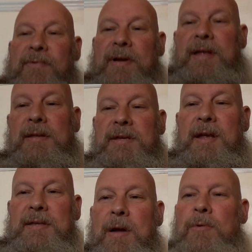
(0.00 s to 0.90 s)
fucking
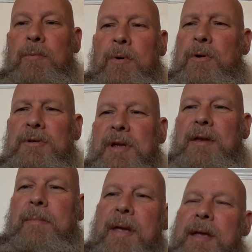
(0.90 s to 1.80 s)
ticked out. What good's that
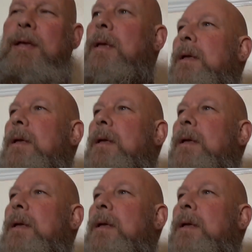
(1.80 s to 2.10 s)
to me?